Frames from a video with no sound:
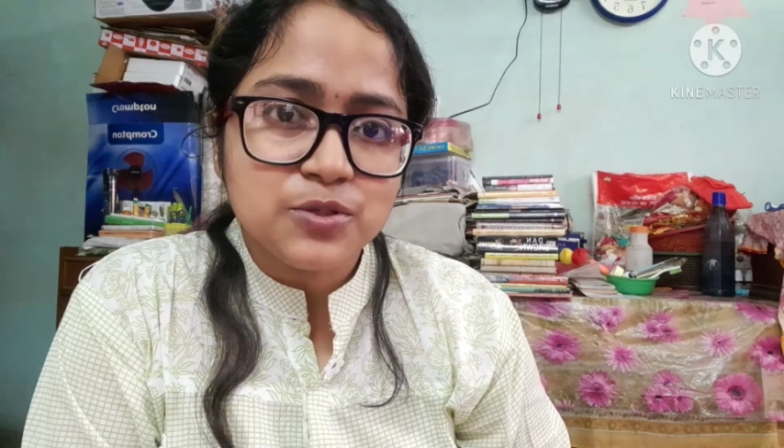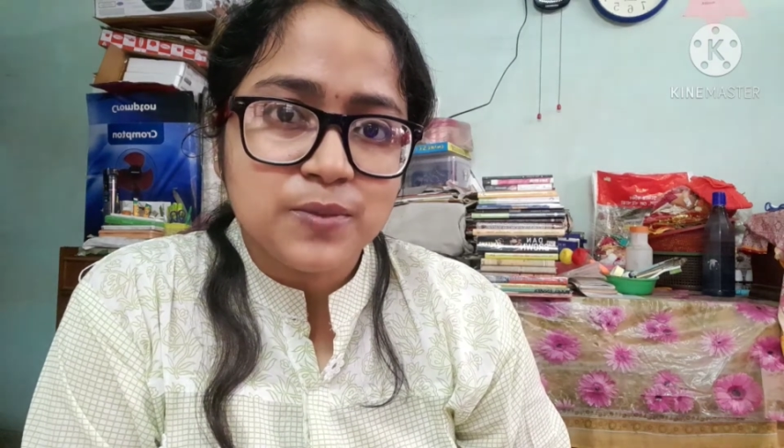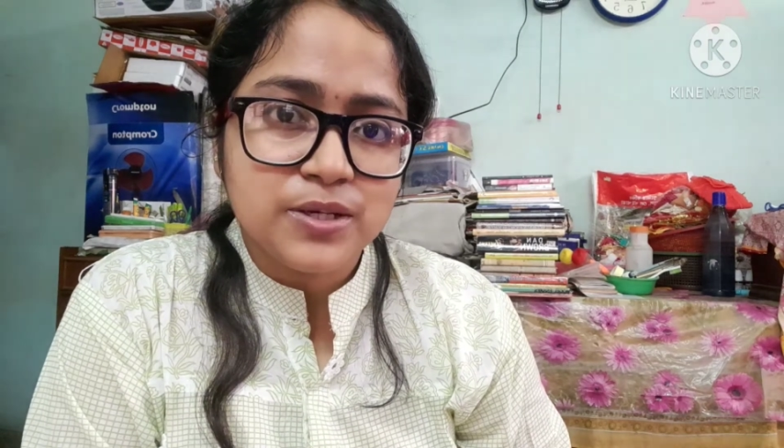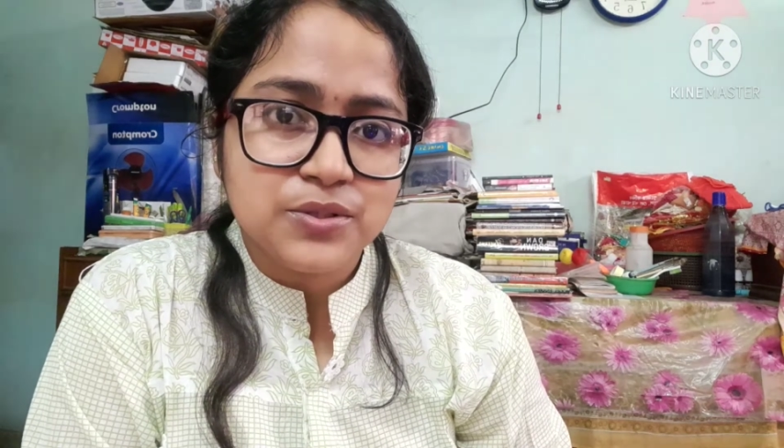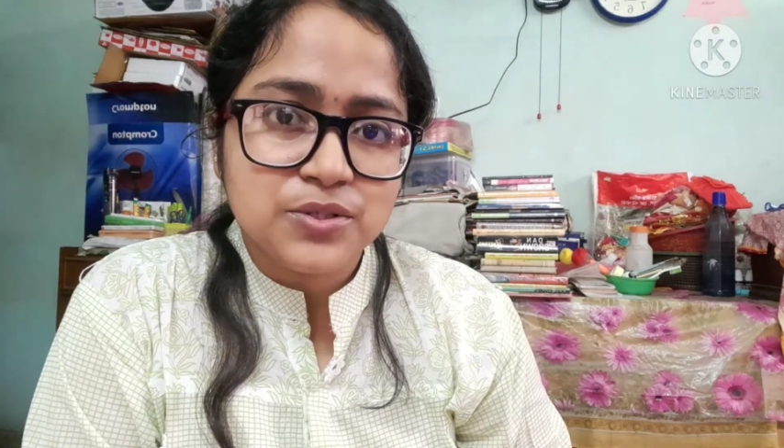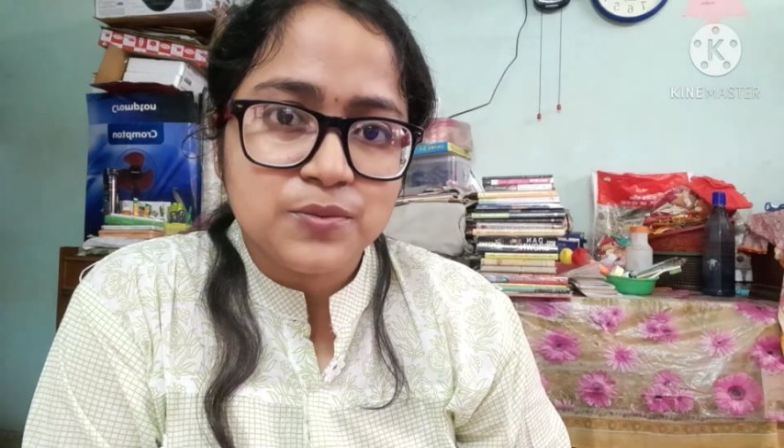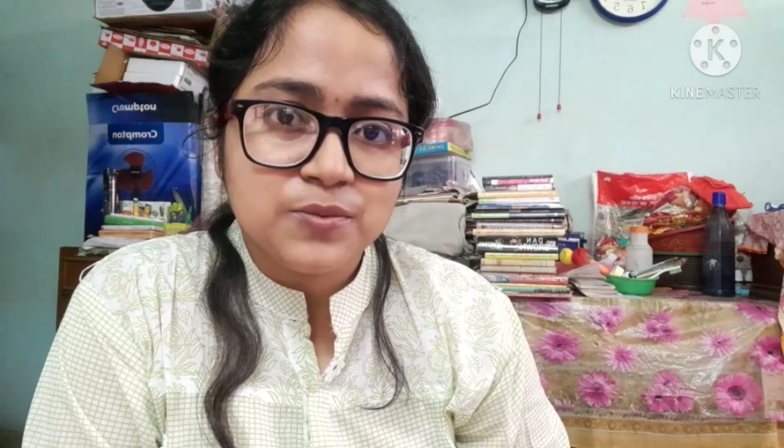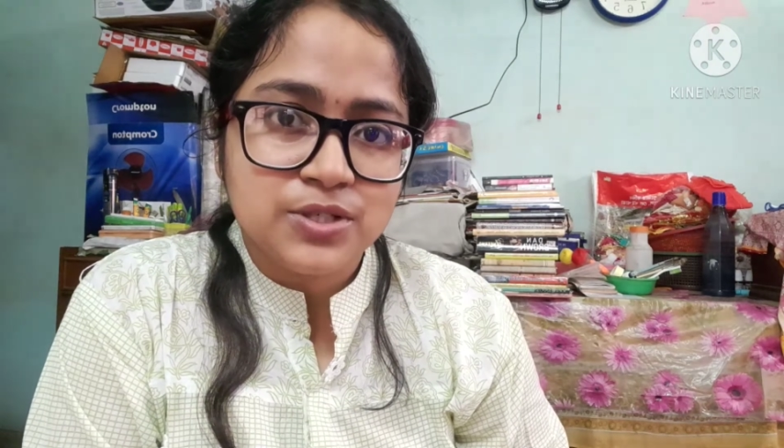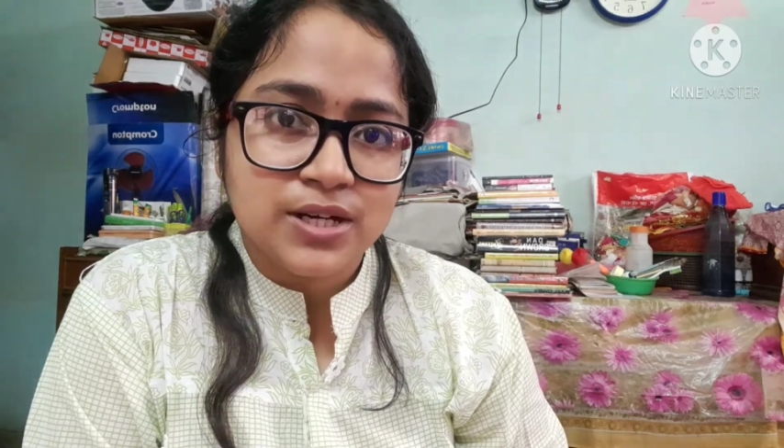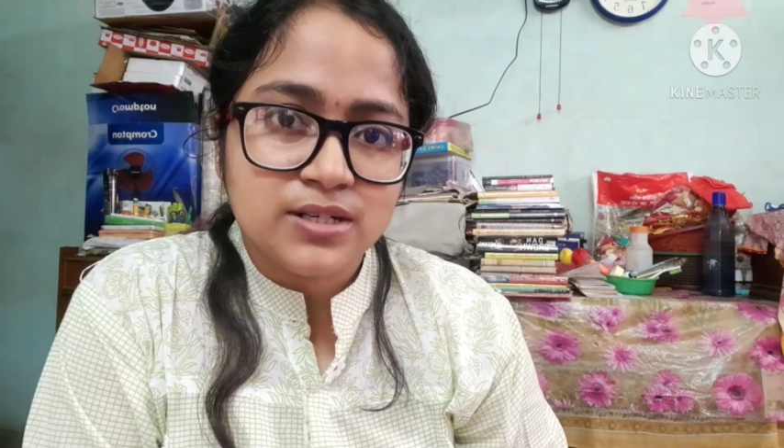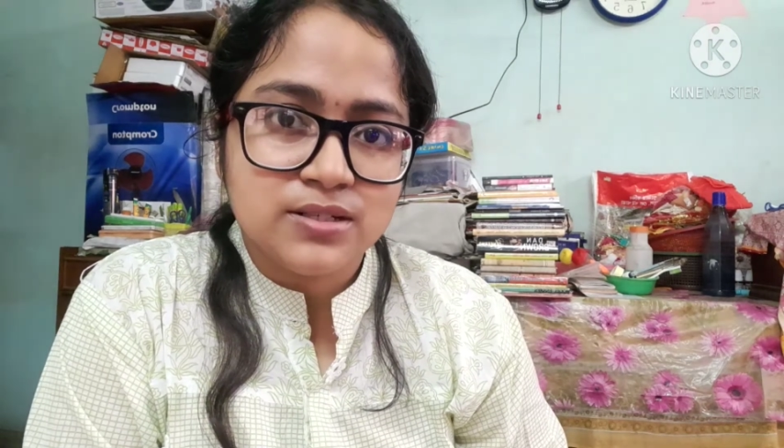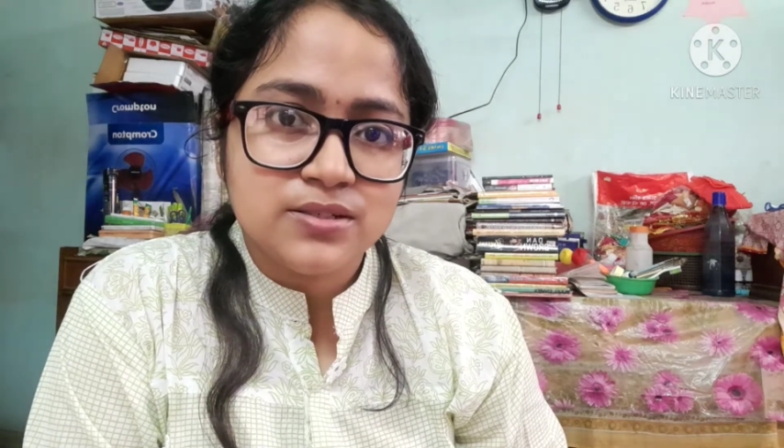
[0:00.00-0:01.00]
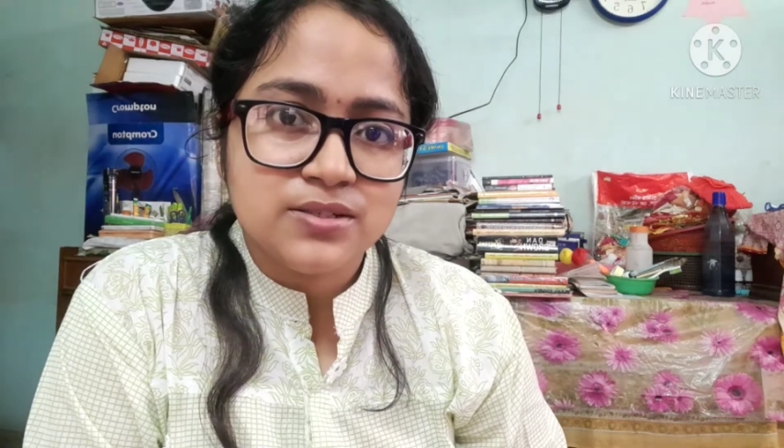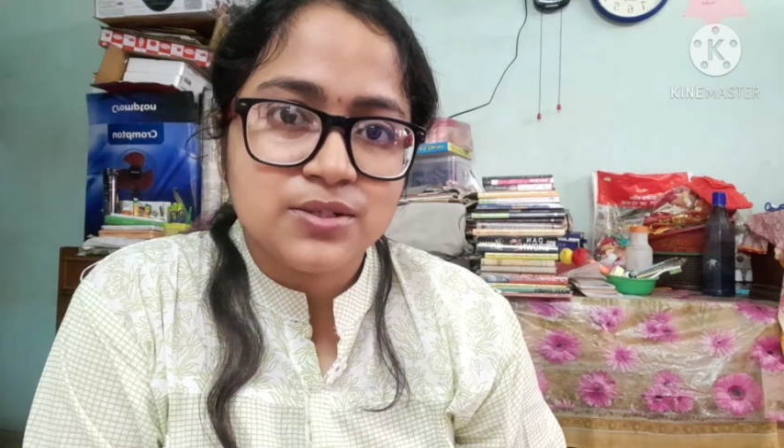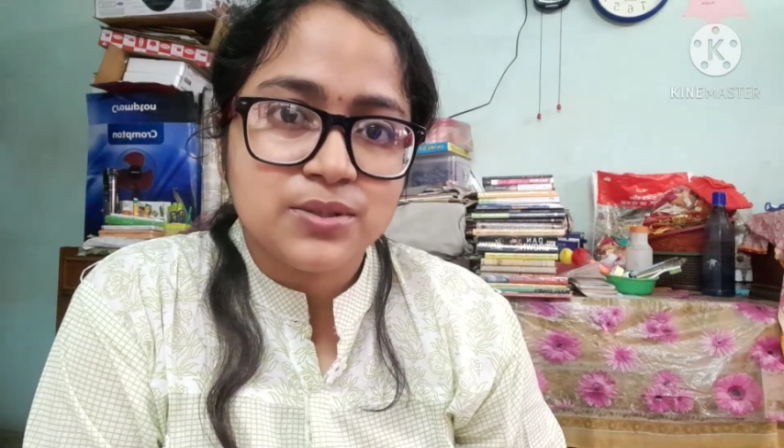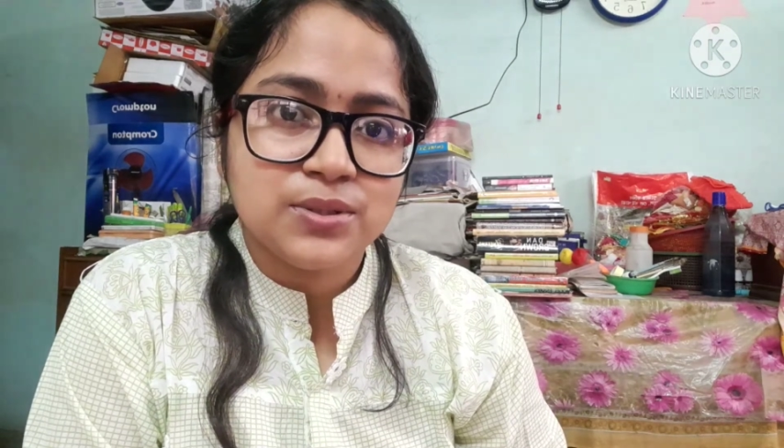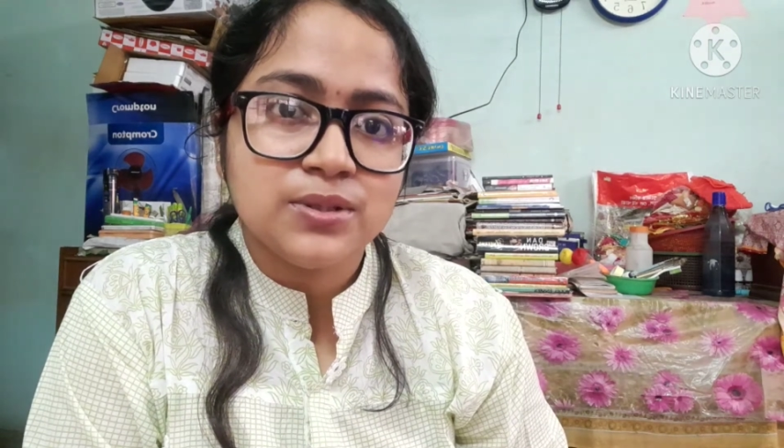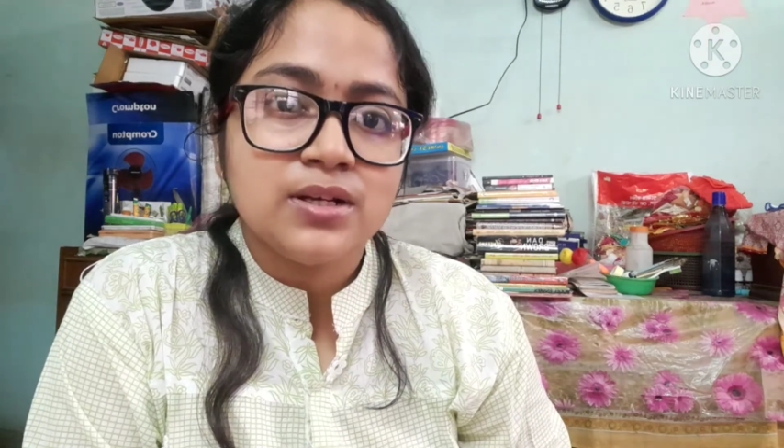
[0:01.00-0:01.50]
to my youtube channel so